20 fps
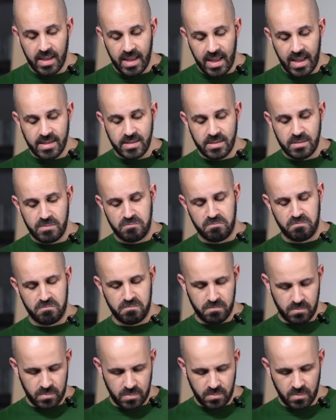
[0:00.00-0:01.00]
And
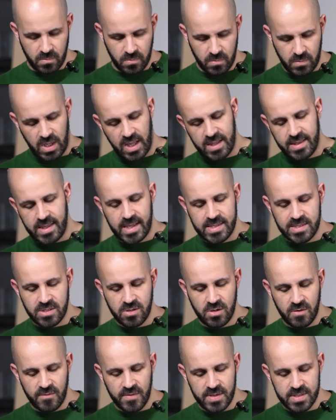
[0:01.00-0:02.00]
at that
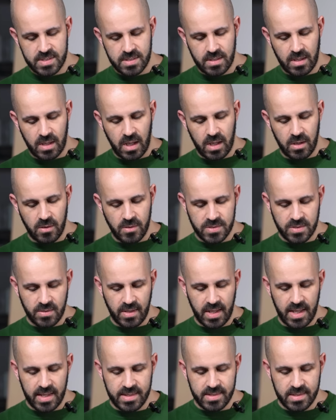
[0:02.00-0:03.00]
service, I also
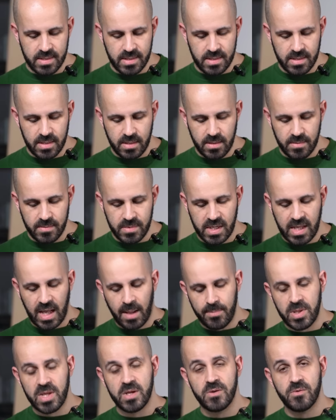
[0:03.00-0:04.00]
had the, uh, the
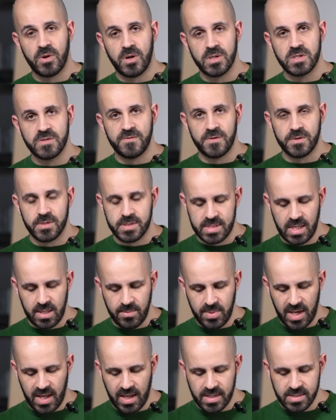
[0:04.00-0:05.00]
coupling rods for the
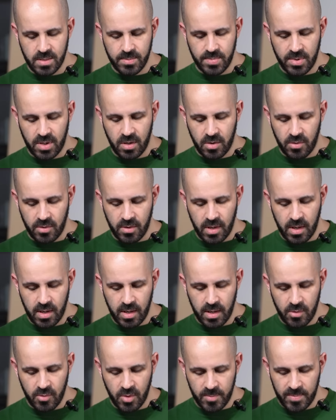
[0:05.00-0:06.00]
stabilizer bar
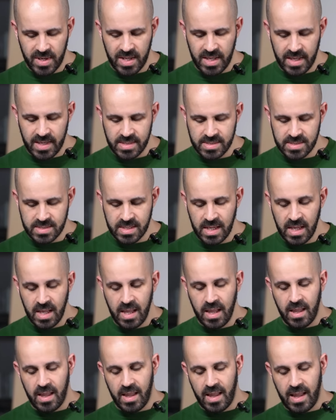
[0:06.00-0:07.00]
uh, replaced
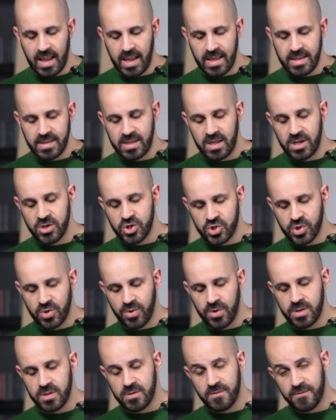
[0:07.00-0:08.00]
and a
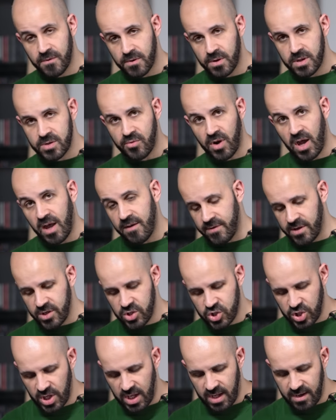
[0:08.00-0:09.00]
joint for a driving
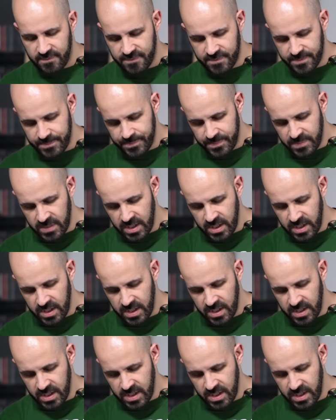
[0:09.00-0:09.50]
shaft.